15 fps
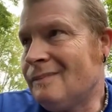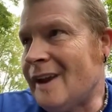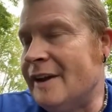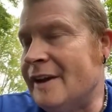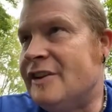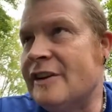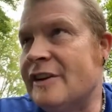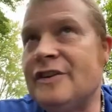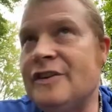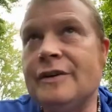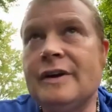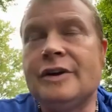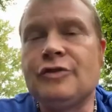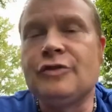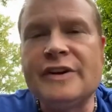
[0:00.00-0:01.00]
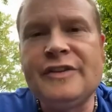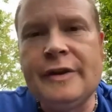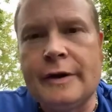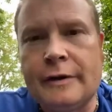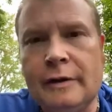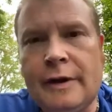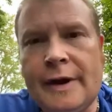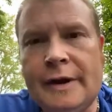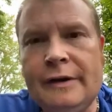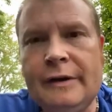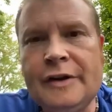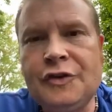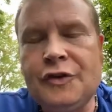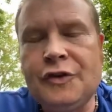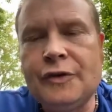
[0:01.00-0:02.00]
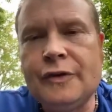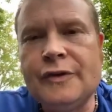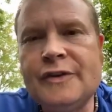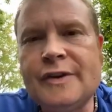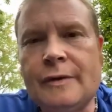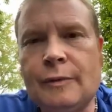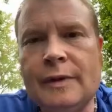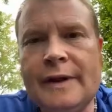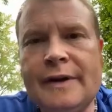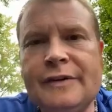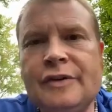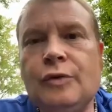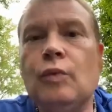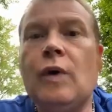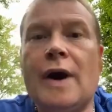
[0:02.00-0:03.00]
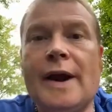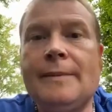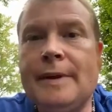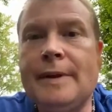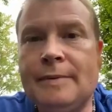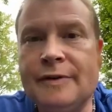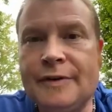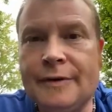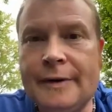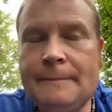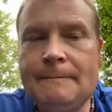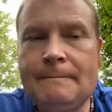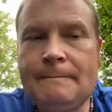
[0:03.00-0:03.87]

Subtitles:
it doesn't address the underlying issues related to why people do it.